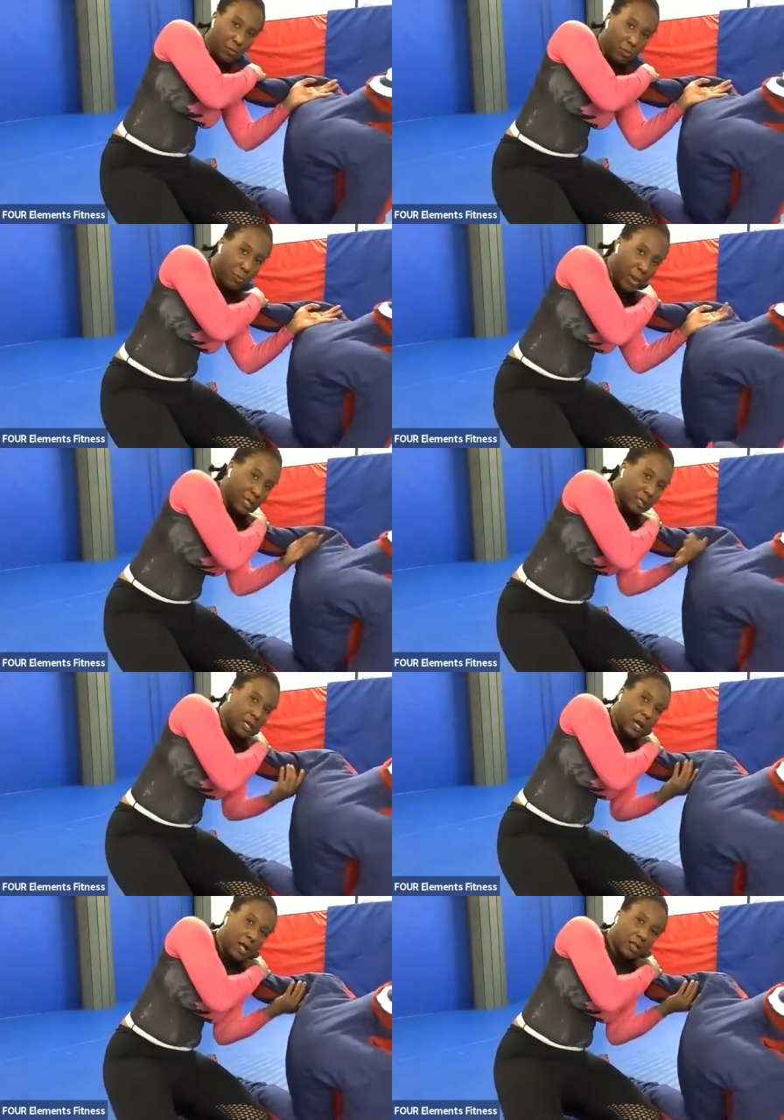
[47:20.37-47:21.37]

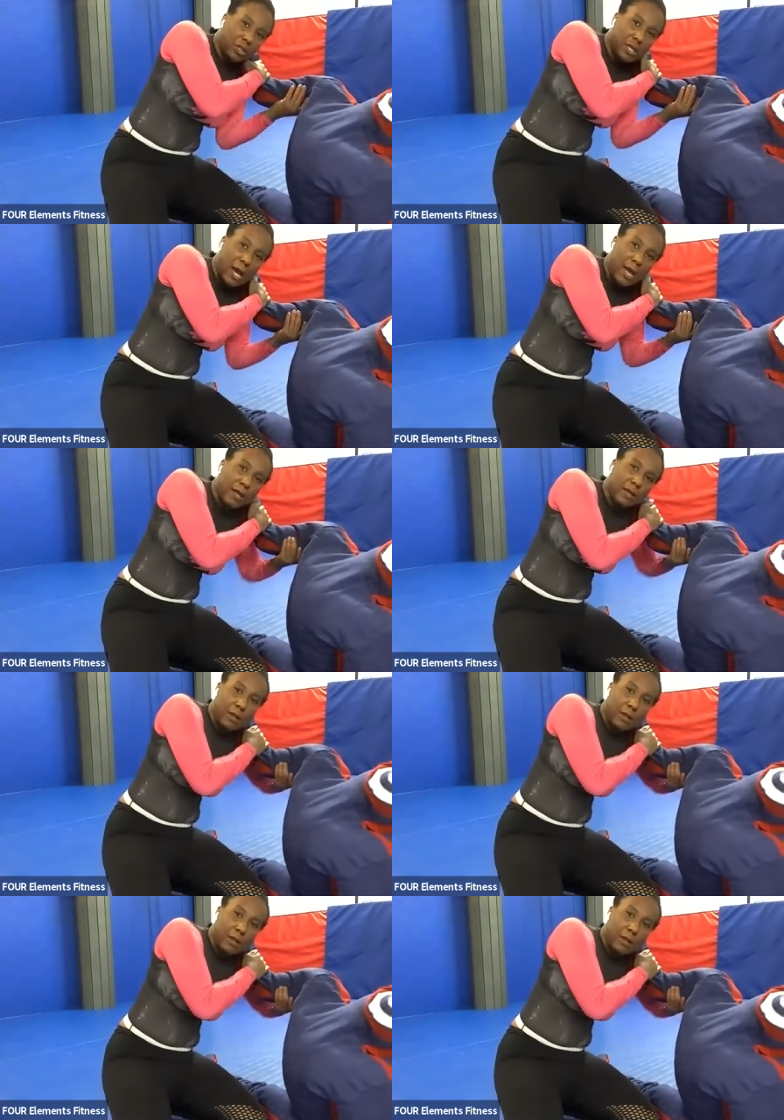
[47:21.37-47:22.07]
basic collar tie.